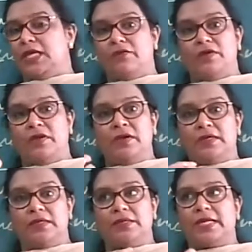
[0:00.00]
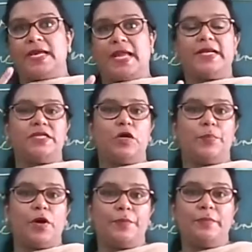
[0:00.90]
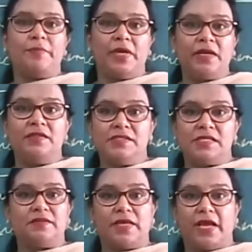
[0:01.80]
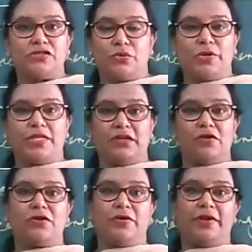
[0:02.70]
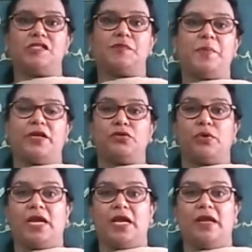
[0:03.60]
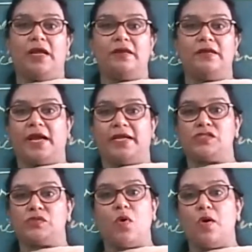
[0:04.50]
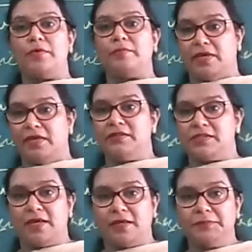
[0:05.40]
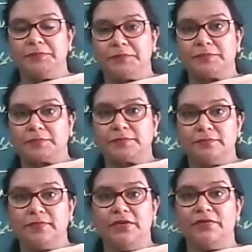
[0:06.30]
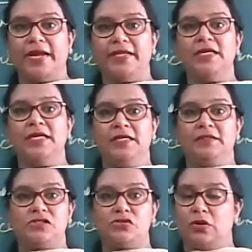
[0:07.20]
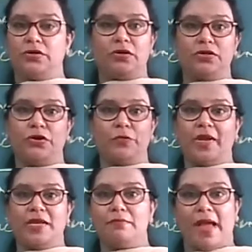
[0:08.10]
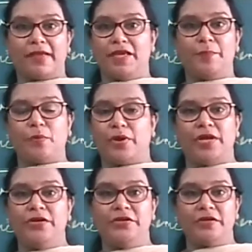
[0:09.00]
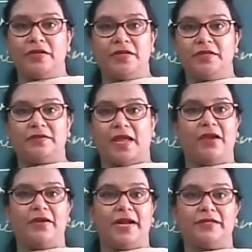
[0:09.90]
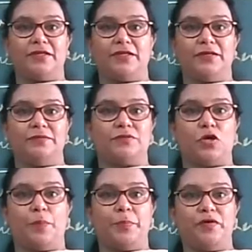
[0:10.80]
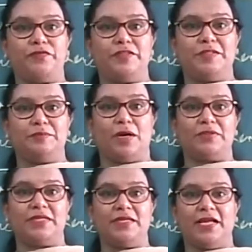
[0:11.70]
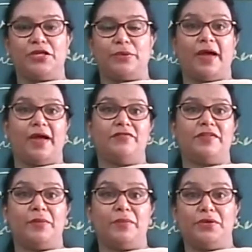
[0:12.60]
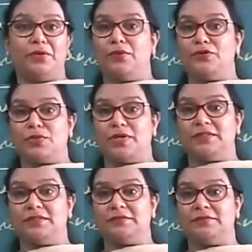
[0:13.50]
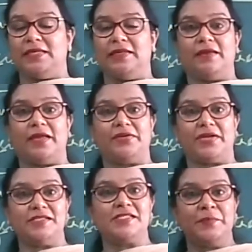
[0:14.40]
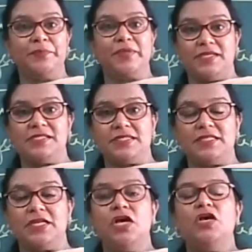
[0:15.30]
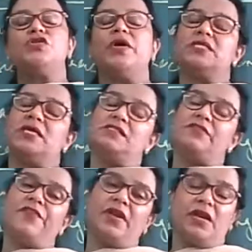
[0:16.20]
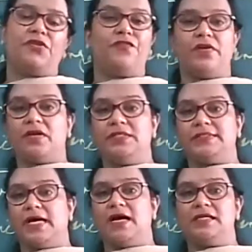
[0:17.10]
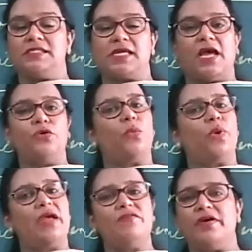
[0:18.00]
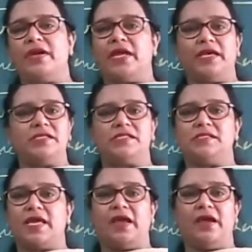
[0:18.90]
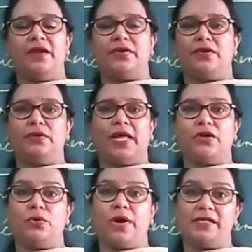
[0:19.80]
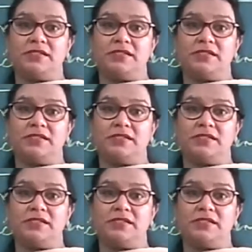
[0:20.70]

even uh, get uh, proper meals there. So they're not going to expect, okay, nice warm meals here, right? There's no not going to be any Maggi point uh, there at the top of the mountain like you have there when you go to other hilly areas, isn't it? So it is a very difficult task and whoever is there, you know, like who